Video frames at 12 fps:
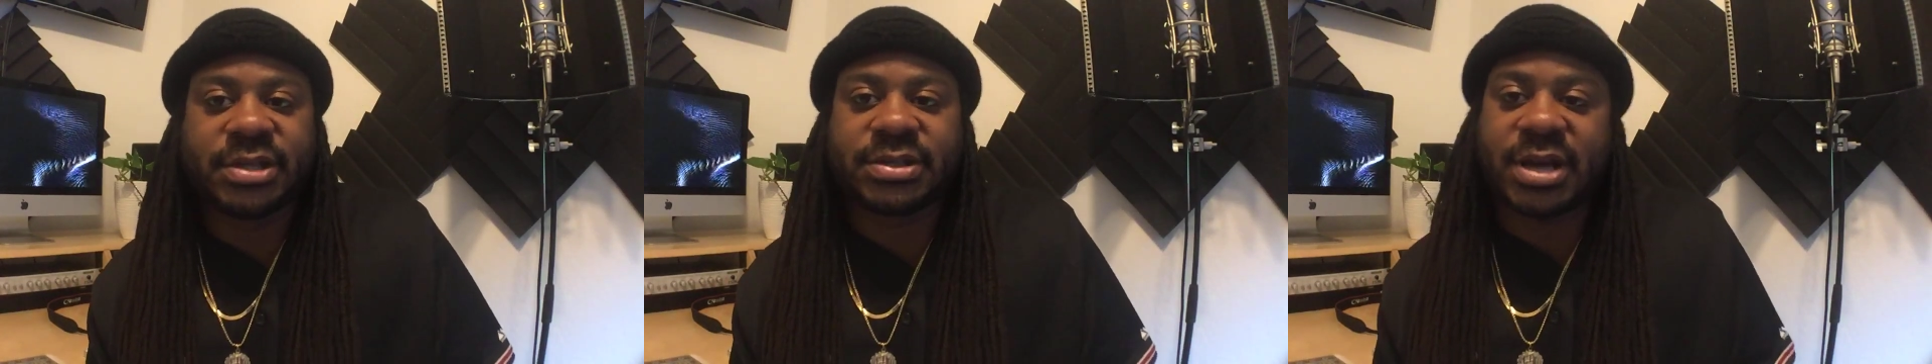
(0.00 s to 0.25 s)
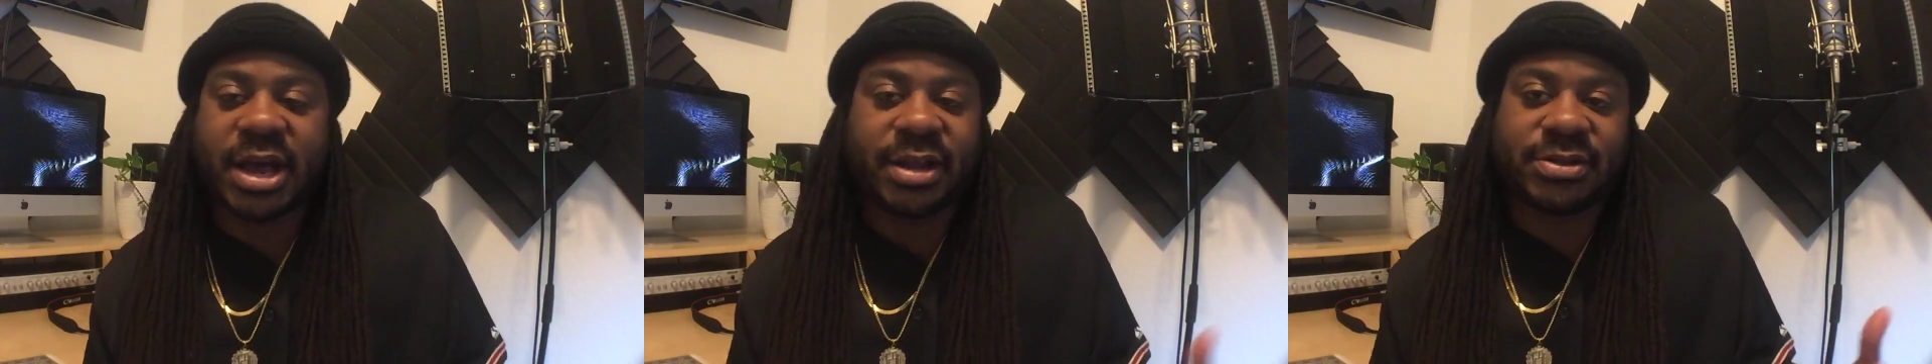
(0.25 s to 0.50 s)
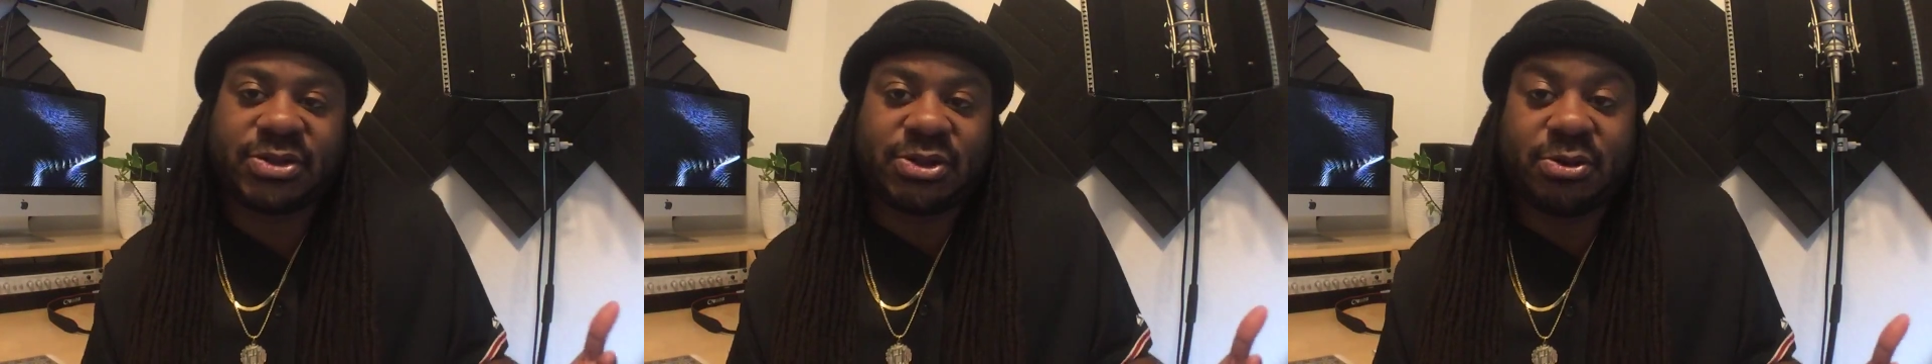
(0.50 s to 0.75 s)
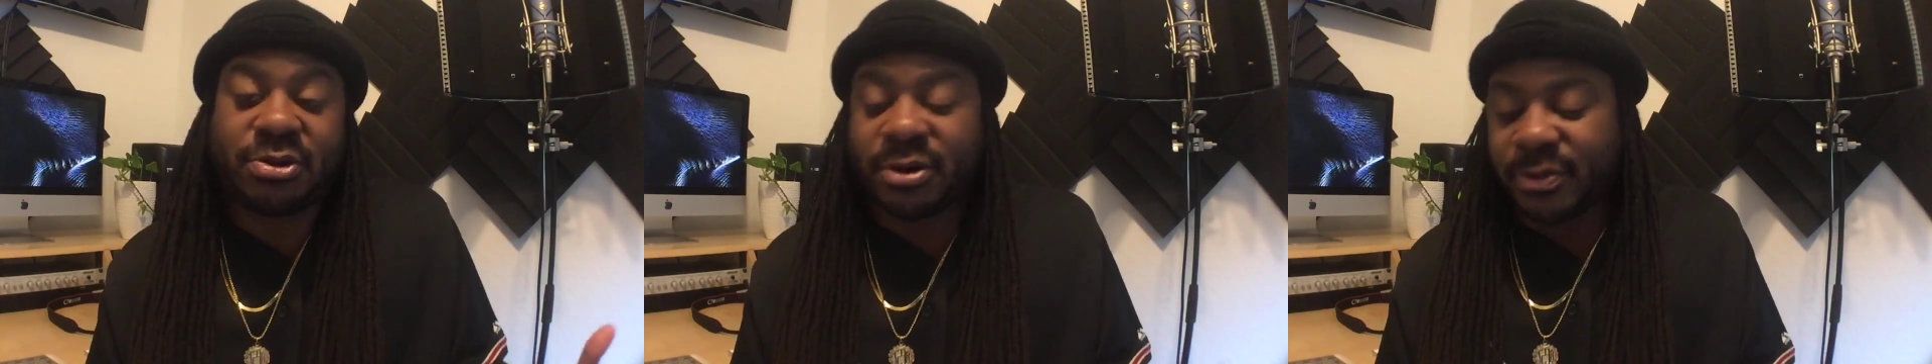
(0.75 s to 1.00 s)
kind of
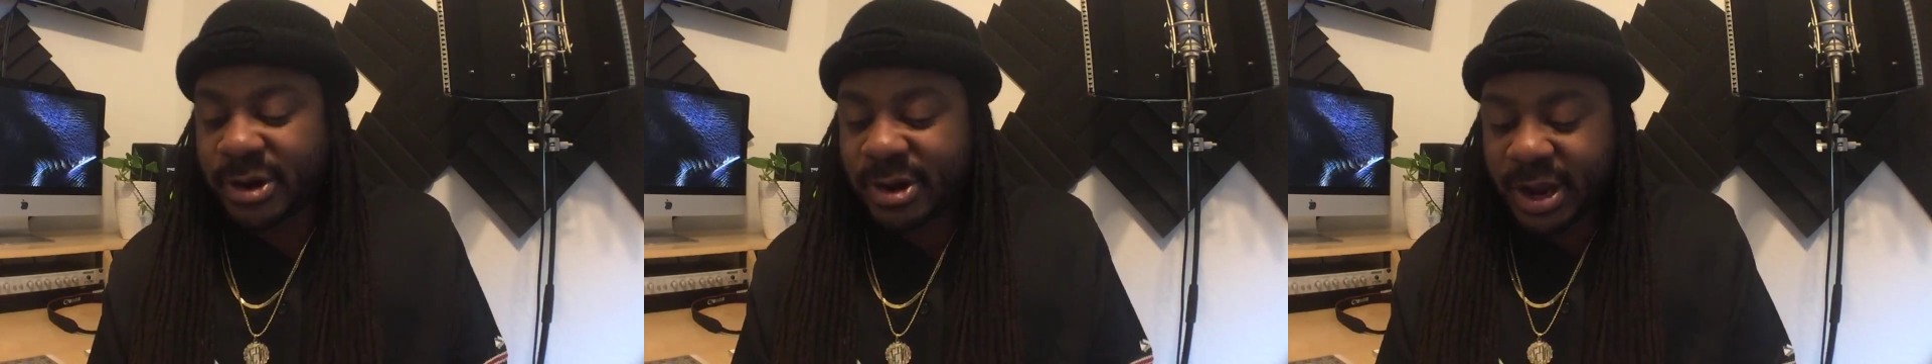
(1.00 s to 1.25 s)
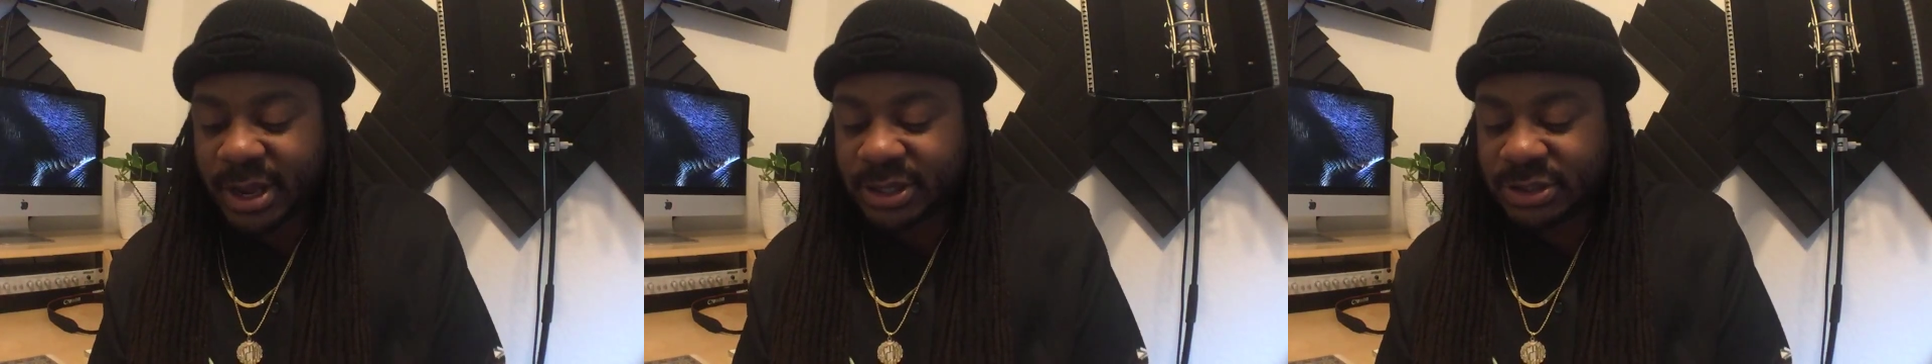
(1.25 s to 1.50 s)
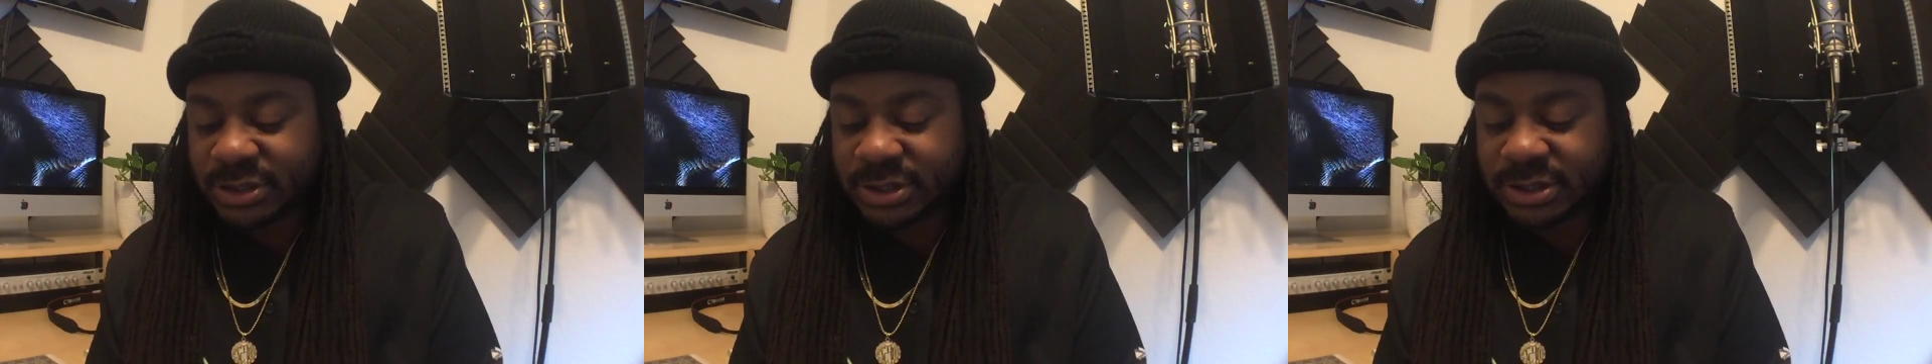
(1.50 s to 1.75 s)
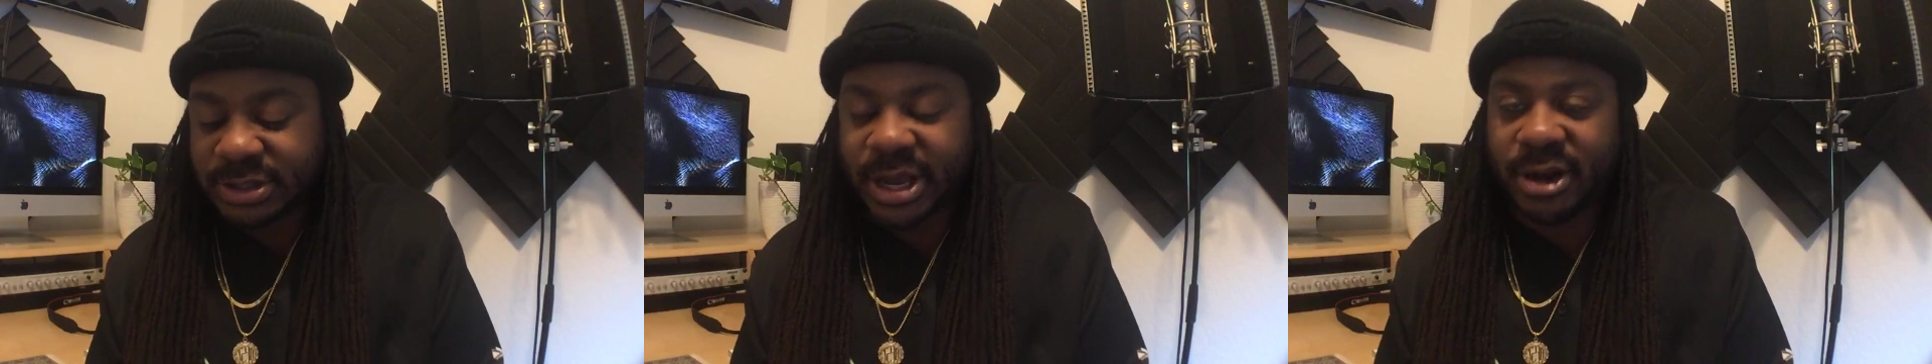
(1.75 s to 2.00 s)
zoo career, I guess you
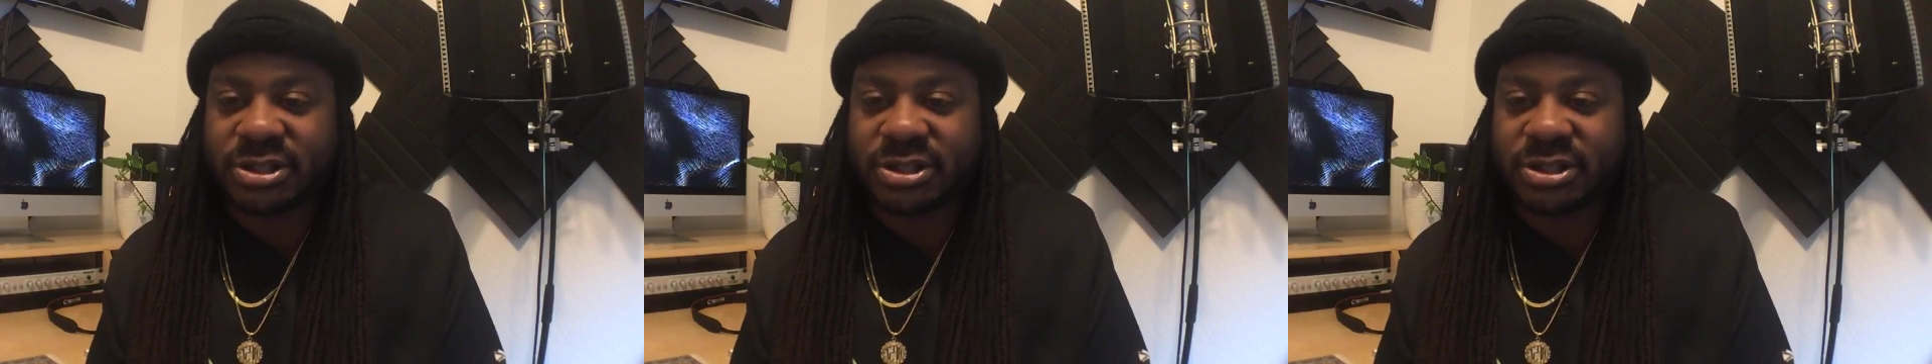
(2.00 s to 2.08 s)
can say.